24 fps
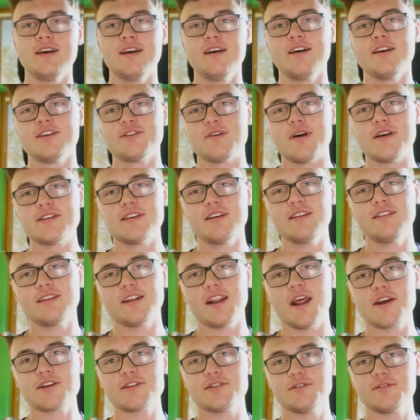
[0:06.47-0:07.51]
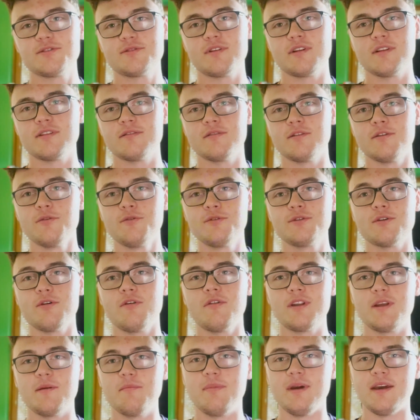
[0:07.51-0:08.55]
So as an international student who's
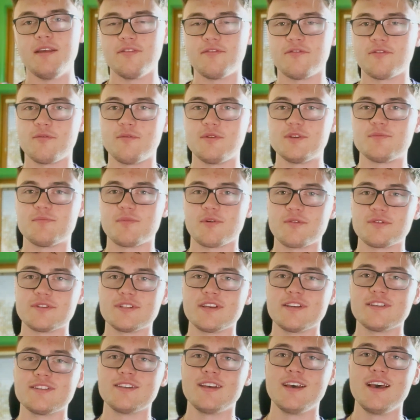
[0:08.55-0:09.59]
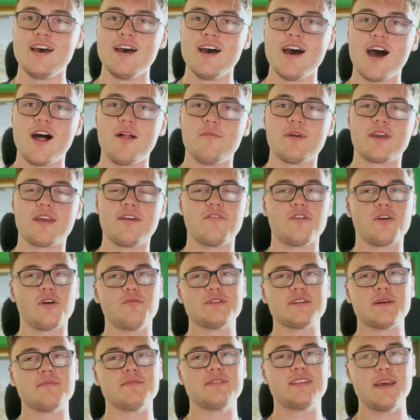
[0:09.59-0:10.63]
already been through this process, I'll be giving you
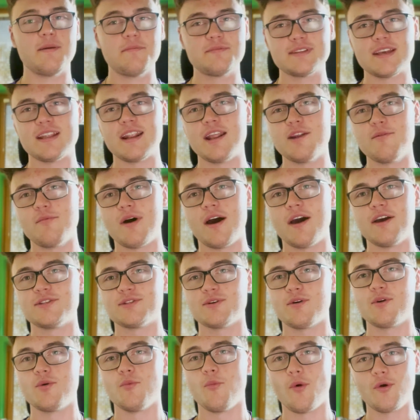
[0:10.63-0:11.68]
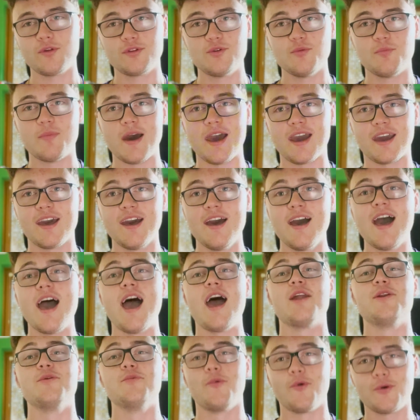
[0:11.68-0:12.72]
some tips and advice on what to pack
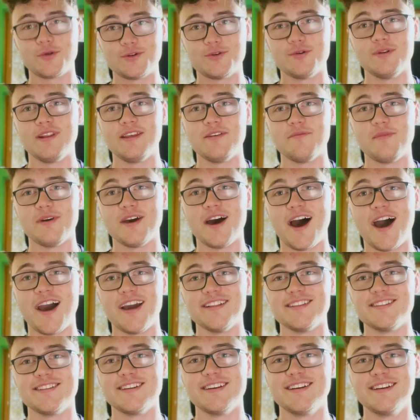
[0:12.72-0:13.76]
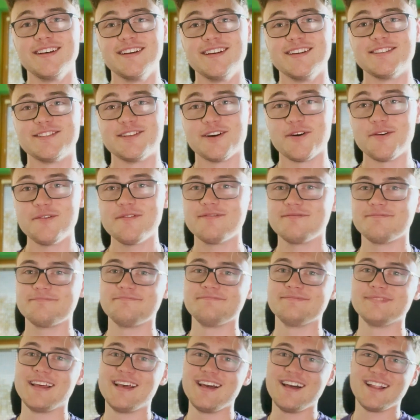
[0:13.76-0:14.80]
and what to leave behind. So
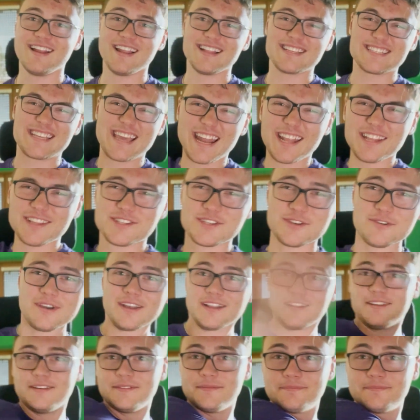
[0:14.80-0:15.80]
let's get into it!